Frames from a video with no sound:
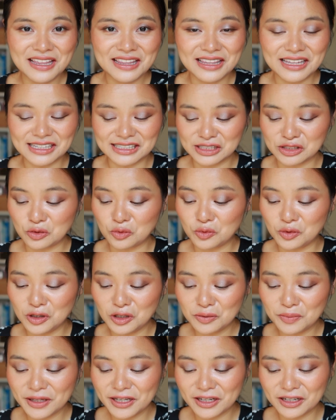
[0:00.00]
this
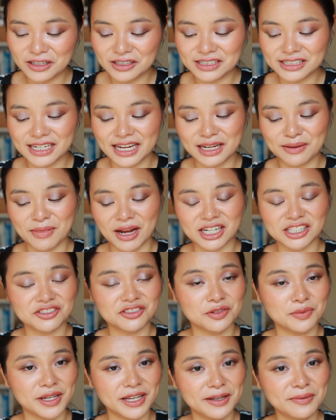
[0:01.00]
will be a good shade match
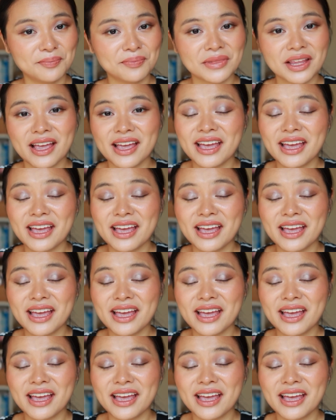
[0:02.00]
for me.